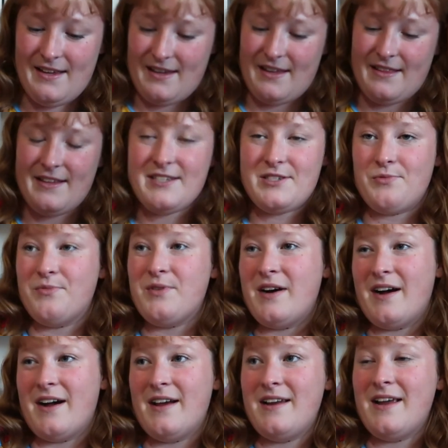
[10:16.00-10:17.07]
And this
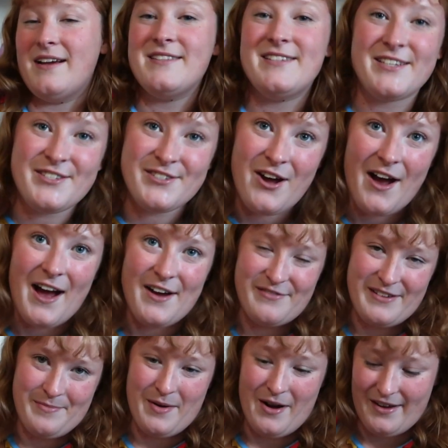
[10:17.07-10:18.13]
one does not have
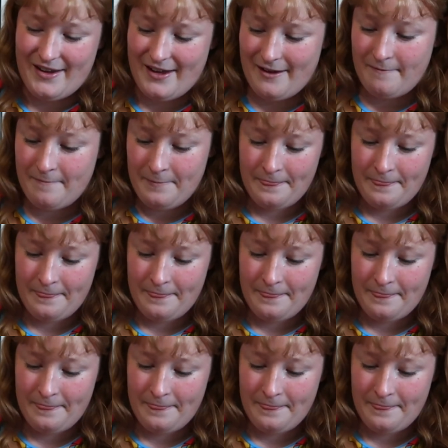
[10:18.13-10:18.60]
a pocket